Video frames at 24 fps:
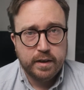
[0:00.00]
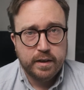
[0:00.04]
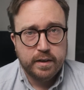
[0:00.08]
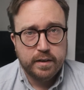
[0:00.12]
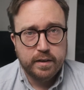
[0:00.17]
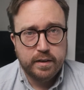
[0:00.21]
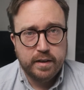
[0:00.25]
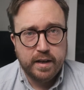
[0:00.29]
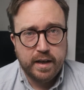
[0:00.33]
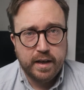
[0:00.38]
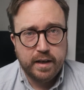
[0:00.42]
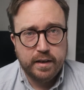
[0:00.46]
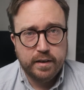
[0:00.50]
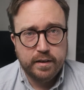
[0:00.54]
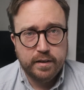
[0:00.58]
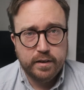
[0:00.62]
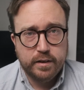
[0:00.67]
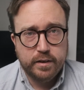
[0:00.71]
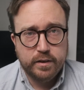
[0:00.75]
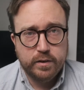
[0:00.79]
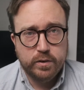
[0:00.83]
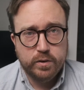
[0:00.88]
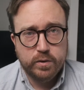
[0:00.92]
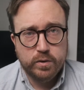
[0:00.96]
then
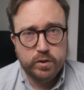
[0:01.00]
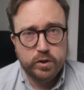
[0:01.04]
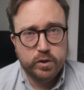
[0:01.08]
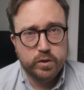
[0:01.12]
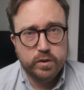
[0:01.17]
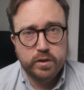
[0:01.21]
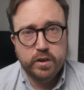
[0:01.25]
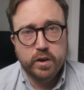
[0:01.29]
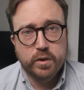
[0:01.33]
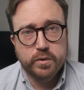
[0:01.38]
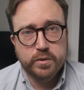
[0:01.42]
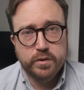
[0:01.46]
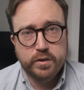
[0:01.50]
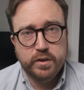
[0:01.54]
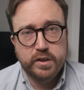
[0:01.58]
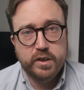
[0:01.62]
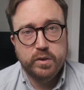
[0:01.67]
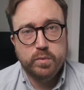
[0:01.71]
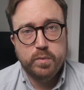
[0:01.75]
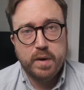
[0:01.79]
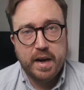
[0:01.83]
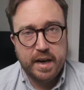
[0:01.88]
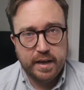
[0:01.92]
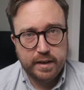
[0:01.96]
you should go to
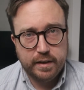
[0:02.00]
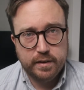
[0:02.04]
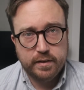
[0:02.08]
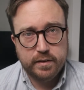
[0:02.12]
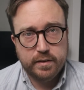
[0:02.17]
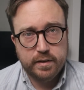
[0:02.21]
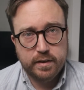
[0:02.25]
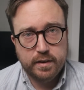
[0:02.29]
direct.